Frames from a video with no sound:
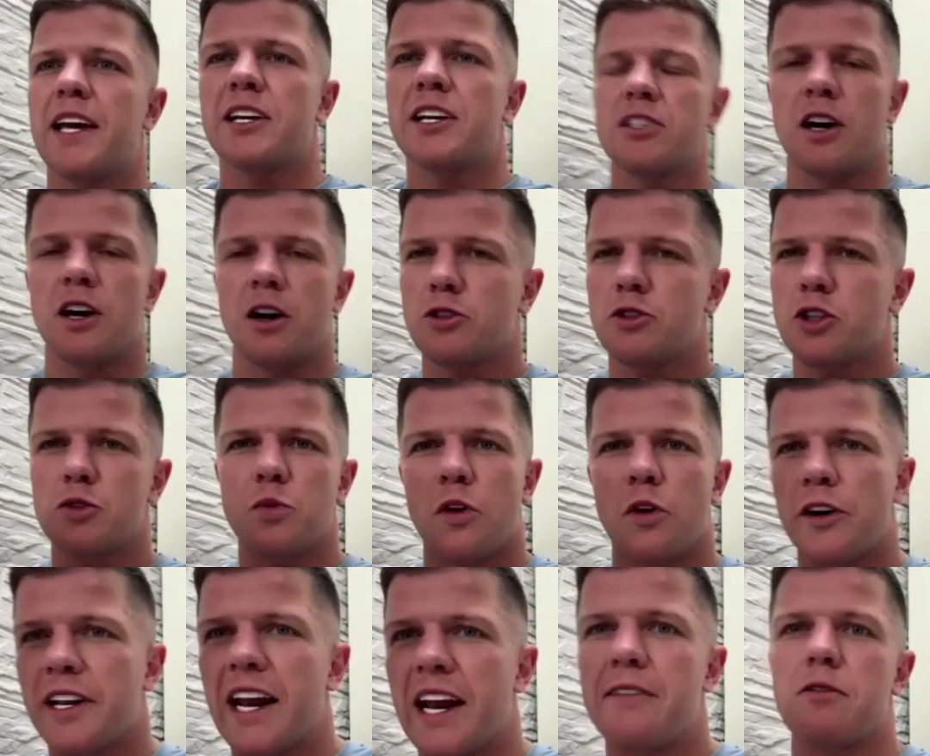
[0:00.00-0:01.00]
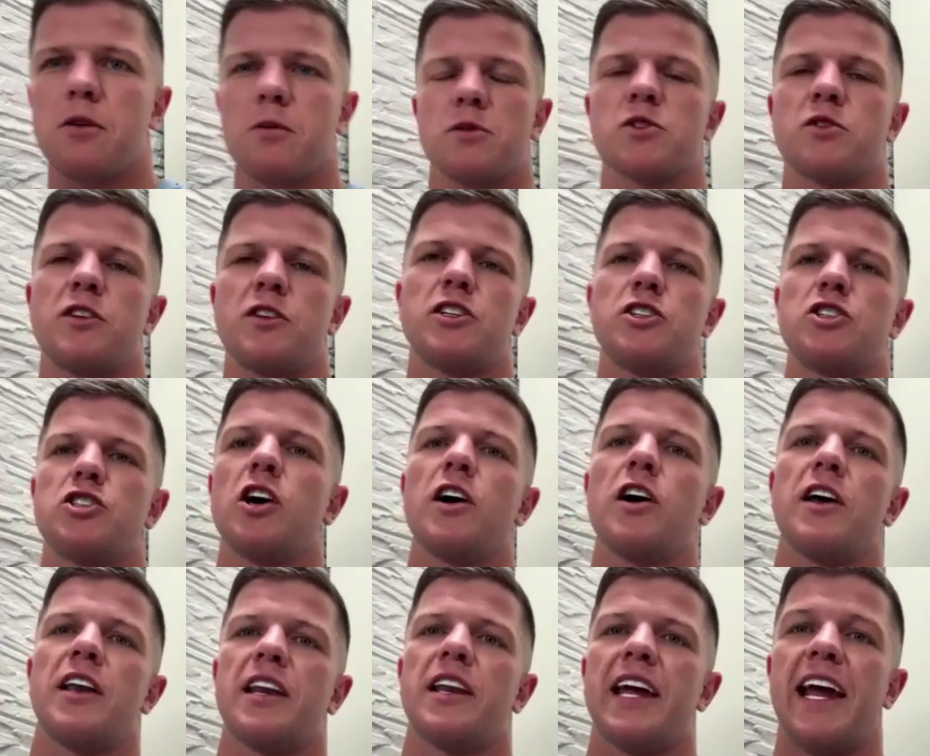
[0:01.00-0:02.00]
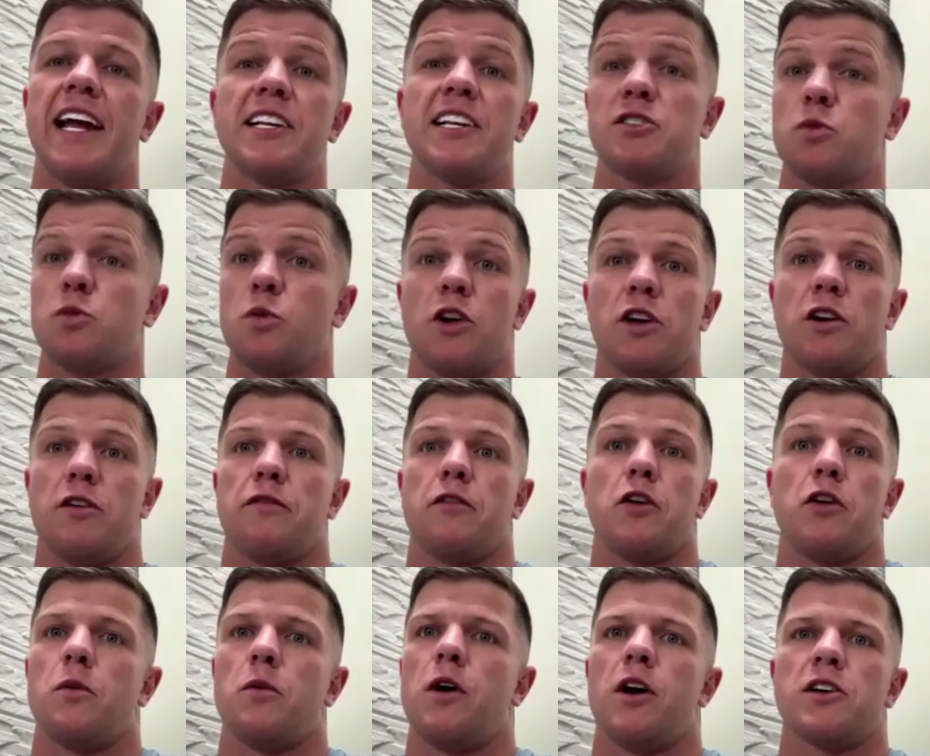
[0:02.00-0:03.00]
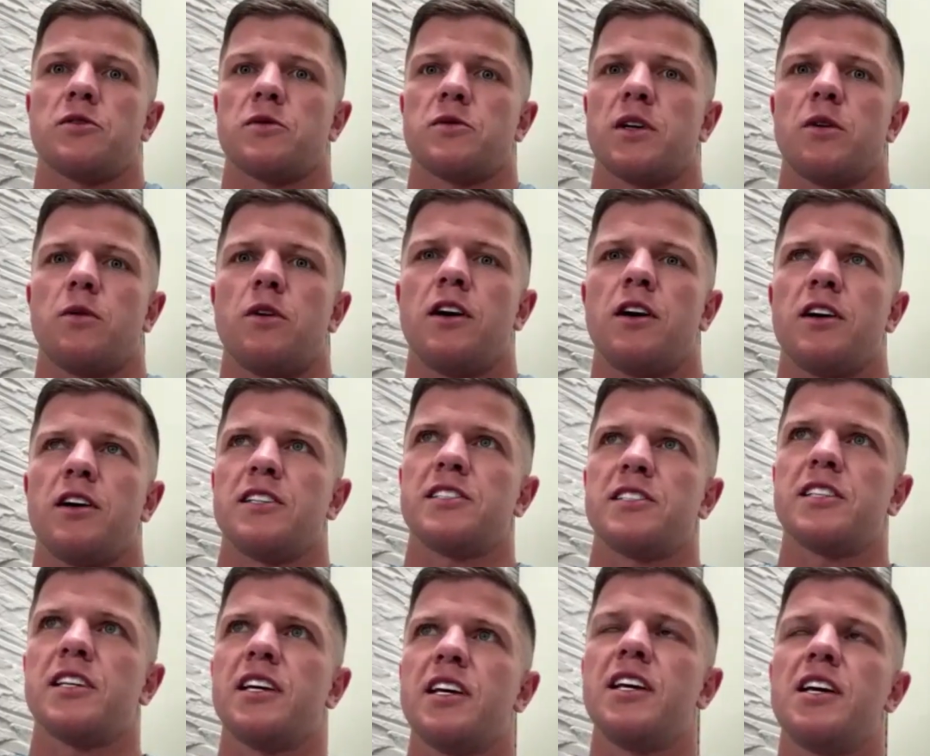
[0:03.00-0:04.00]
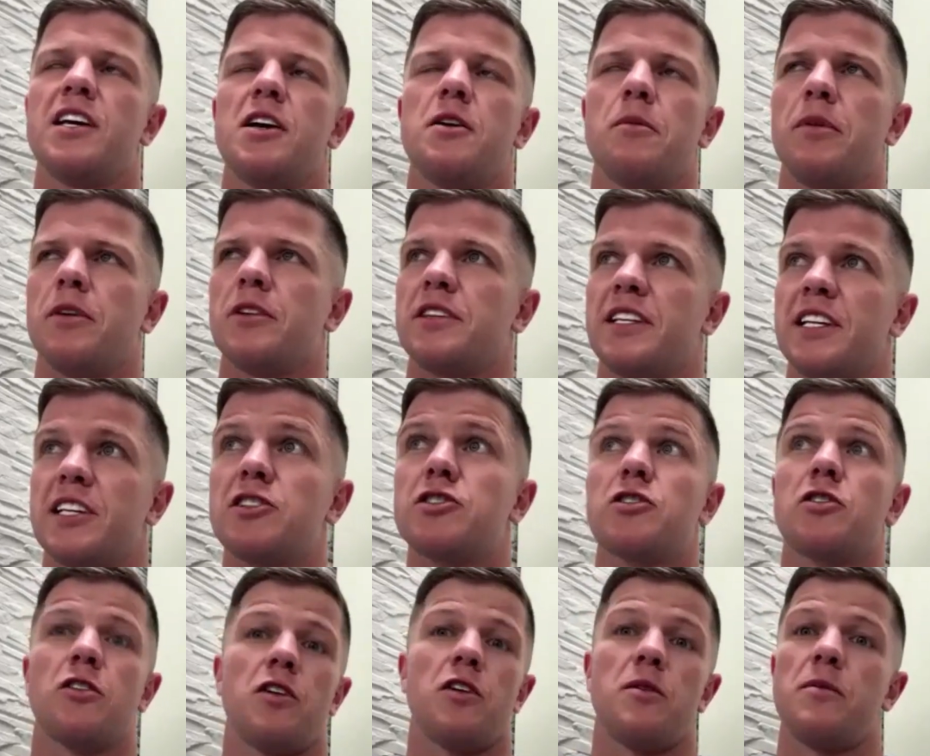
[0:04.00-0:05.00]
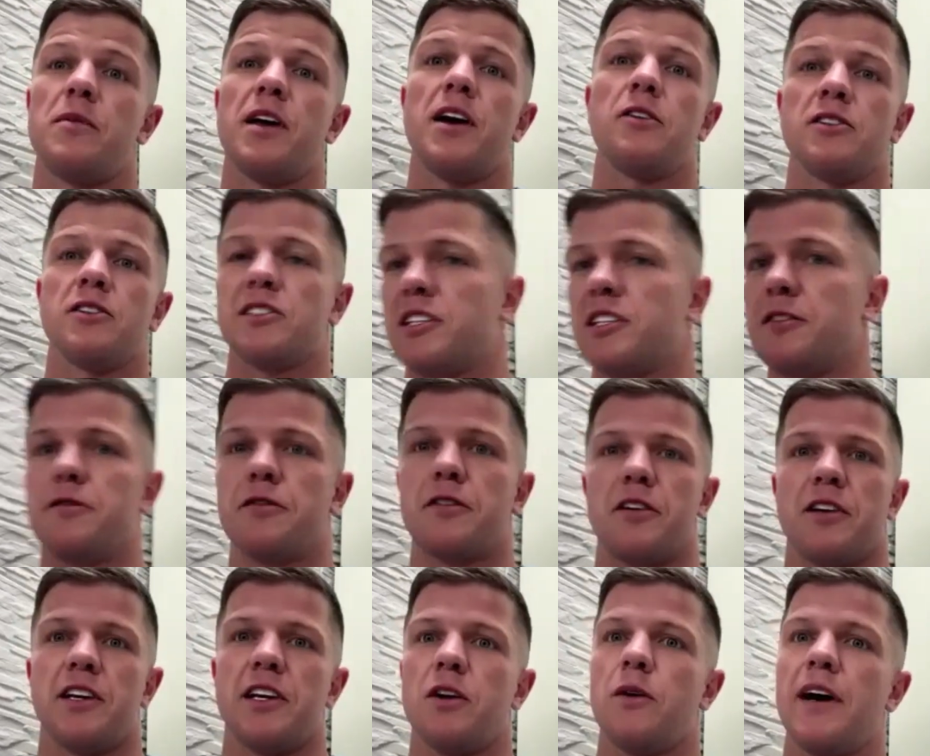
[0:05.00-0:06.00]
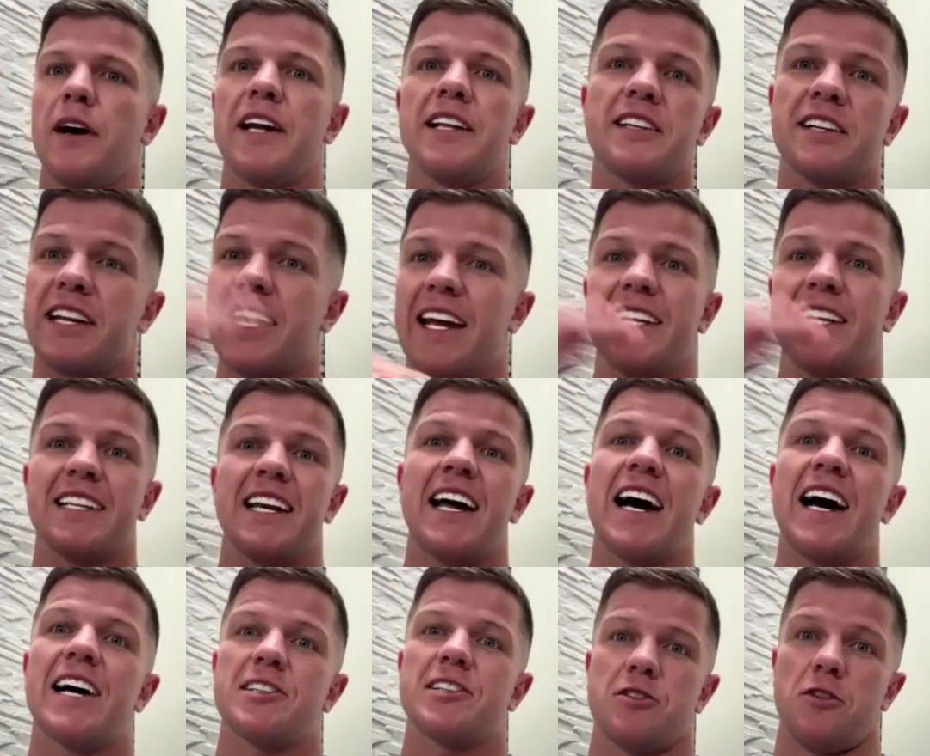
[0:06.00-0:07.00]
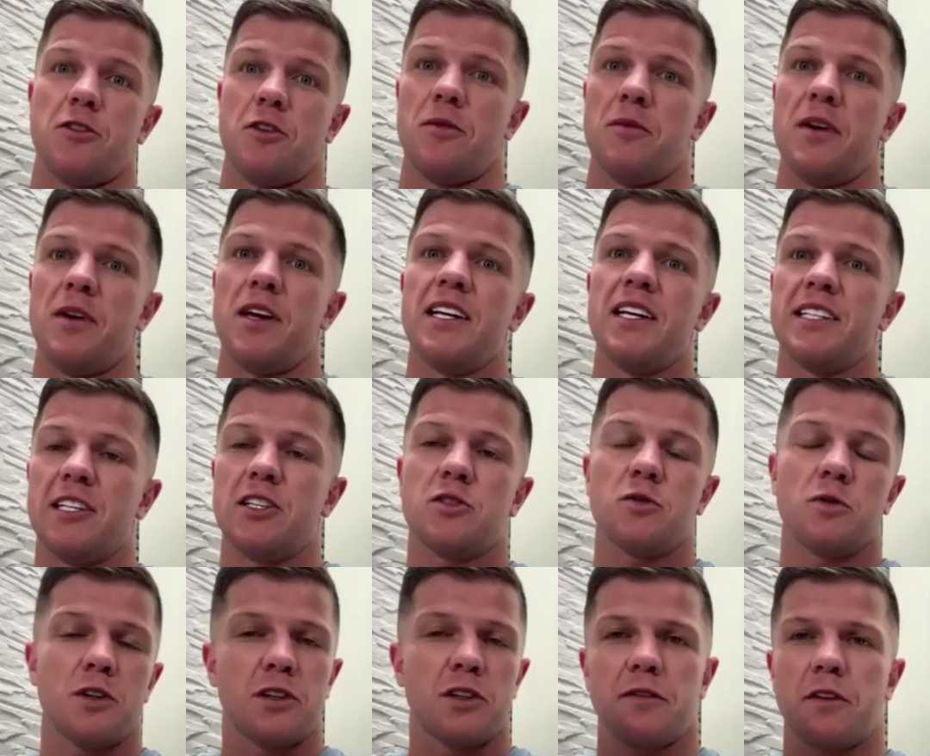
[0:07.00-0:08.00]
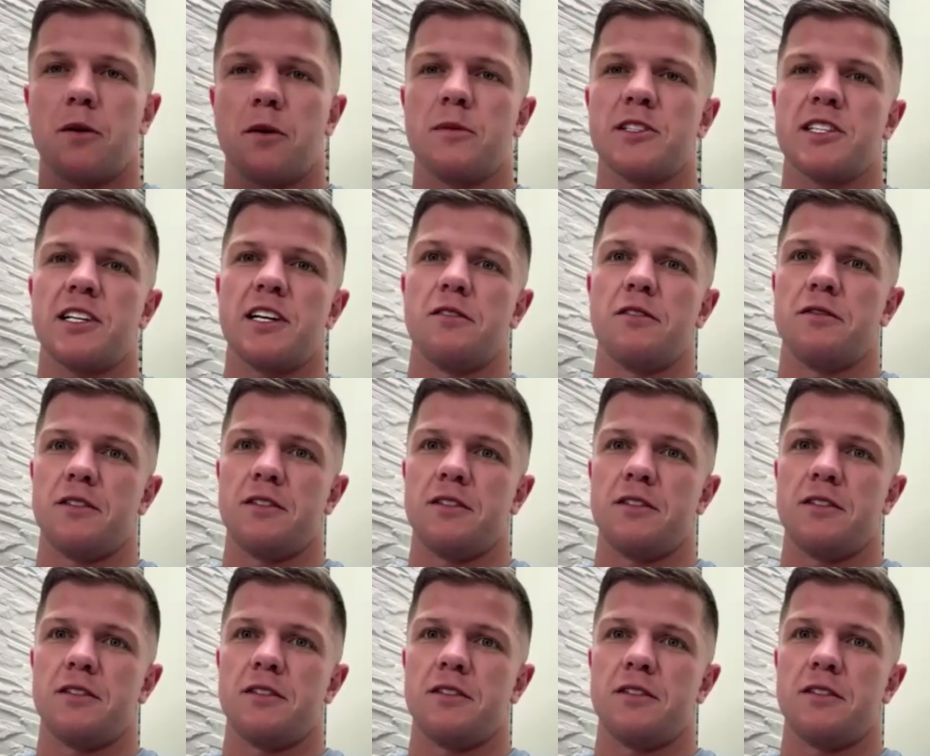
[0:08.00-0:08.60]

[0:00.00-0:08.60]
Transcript: was just worried that everyone was going to enjoy it. Hence why the fight was what it was. But this time now is different. I entertained the last time. This one is for myself.